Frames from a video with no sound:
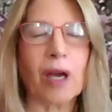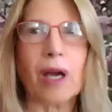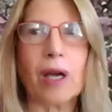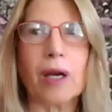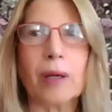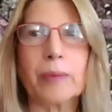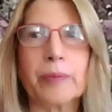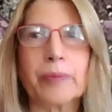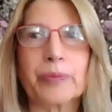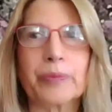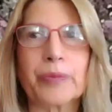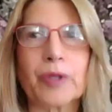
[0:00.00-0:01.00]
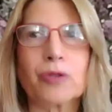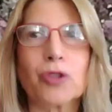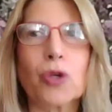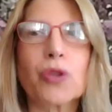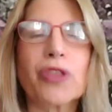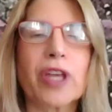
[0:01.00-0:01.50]

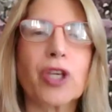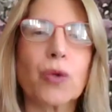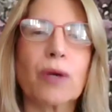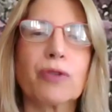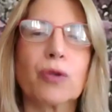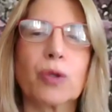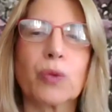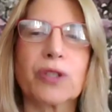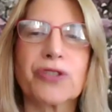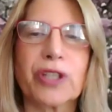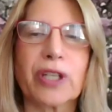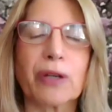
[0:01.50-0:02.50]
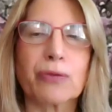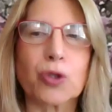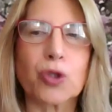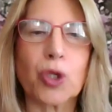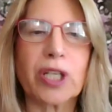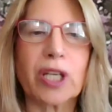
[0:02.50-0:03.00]
So thank you everyone once again for
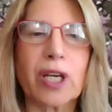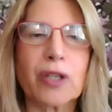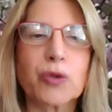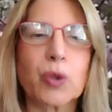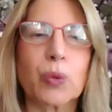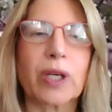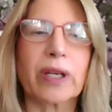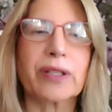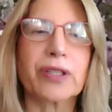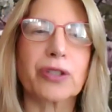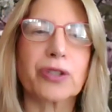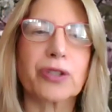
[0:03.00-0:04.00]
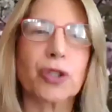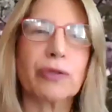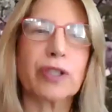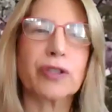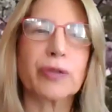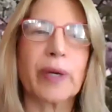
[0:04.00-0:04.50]
joining us. We will end our
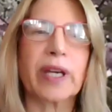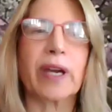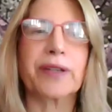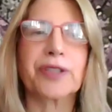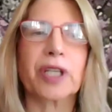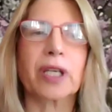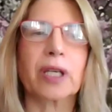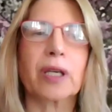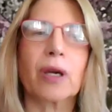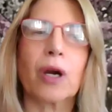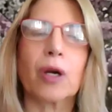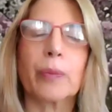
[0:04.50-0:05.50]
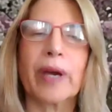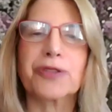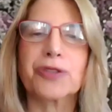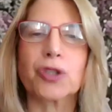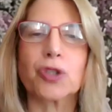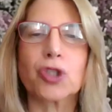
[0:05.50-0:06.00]
service by asking our
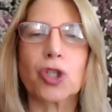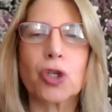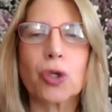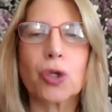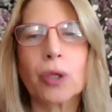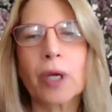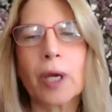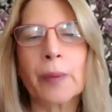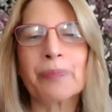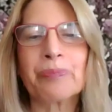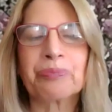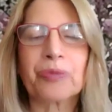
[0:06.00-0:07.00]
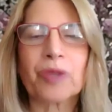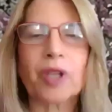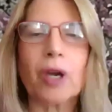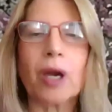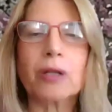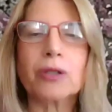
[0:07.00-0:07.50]
Pastor Joe
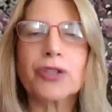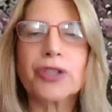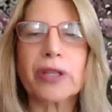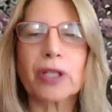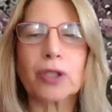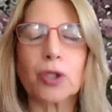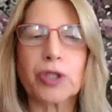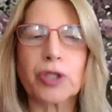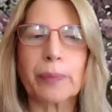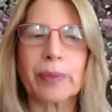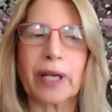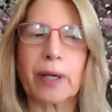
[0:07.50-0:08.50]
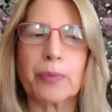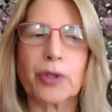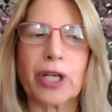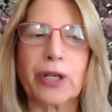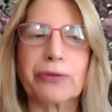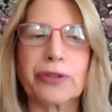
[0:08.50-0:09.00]
to say the closing
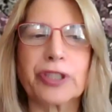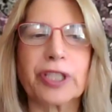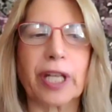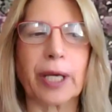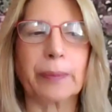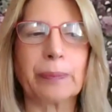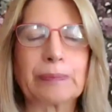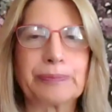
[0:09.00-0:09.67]
prayer for today.